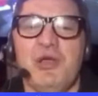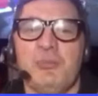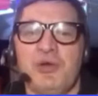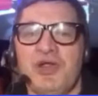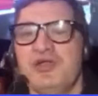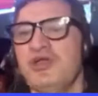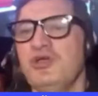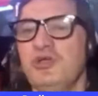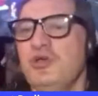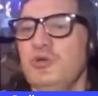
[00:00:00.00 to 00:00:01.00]
Brown,
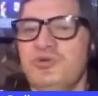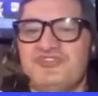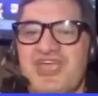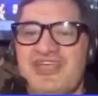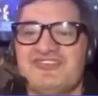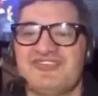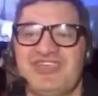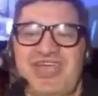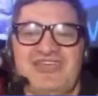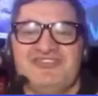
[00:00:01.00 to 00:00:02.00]
who was axed
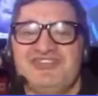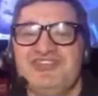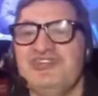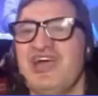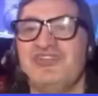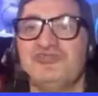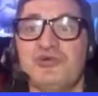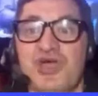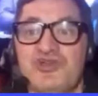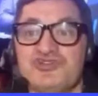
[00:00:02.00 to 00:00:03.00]
as the Newcastle
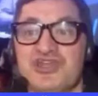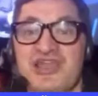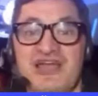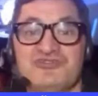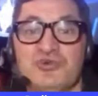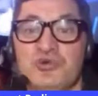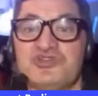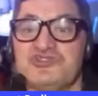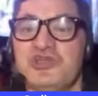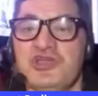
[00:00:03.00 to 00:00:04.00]
coach last
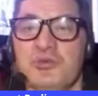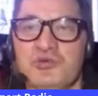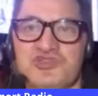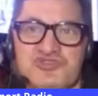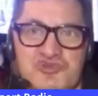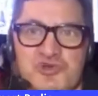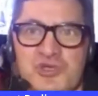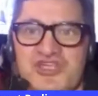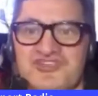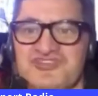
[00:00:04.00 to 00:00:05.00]
August, withdrew
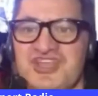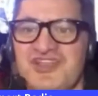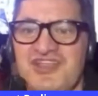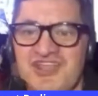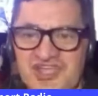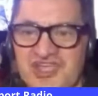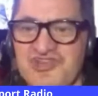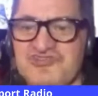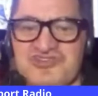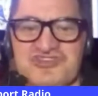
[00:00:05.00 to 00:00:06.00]
his
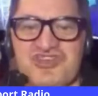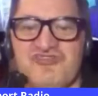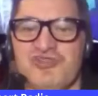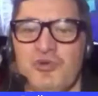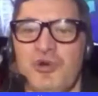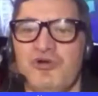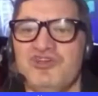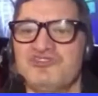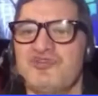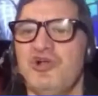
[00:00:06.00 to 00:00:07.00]
interest for the
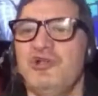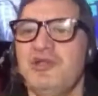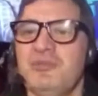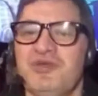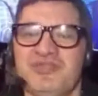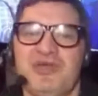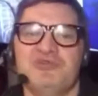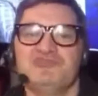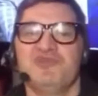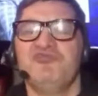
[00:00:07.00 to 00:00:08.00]
Warriors role, but that
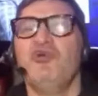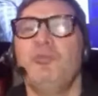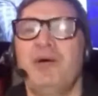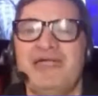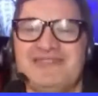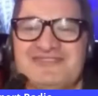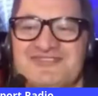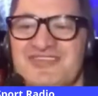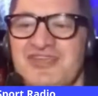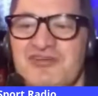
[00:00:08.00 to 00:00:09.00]
was before
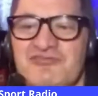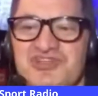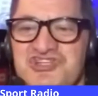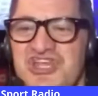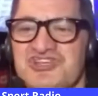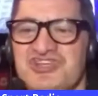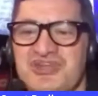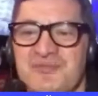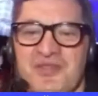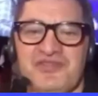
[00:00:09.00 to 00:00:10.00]
Payton's
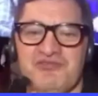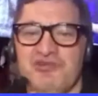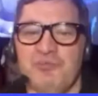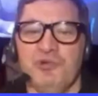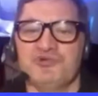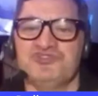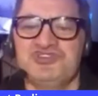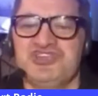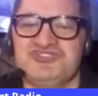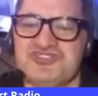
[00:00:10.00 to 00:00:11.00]
rejection, the report
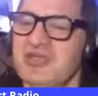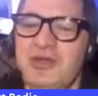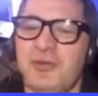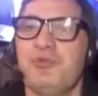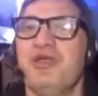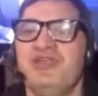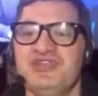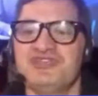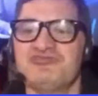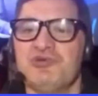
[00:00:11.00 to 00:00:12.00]
suggests. Brown
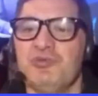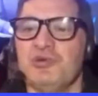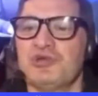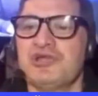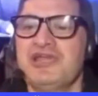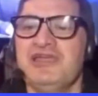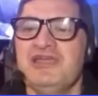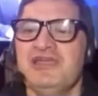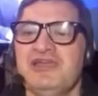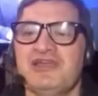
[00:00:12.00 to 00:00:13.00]
is reportedly
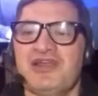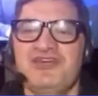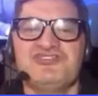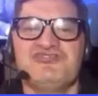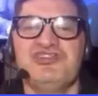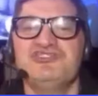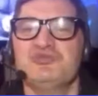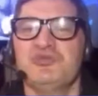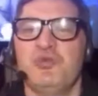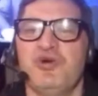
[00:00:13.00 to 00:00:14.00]
close friends
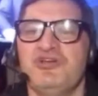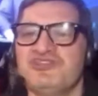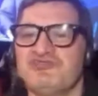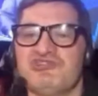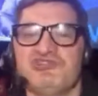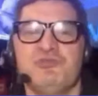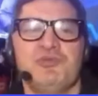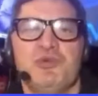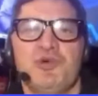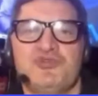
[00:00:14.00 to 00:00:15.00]
with Warriors
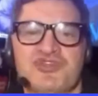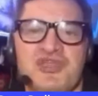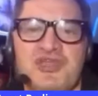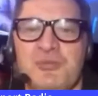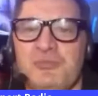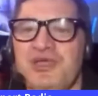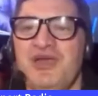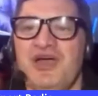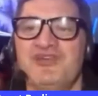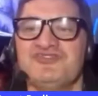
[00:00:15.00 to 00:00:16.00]
recruitment boss Peter
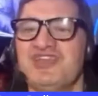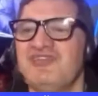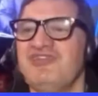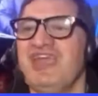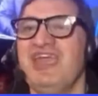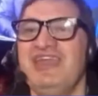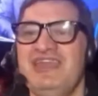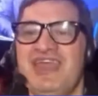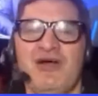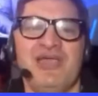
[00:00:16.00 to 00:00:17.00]
O'Sullivan and
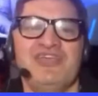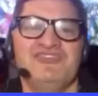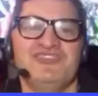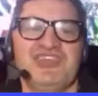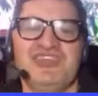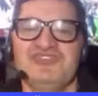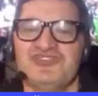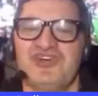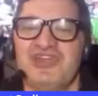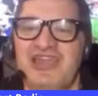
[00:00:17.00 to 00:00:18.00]
now has the
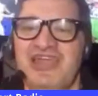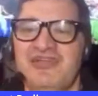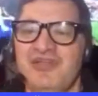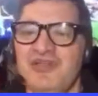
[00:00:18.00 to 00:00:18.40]
inside lane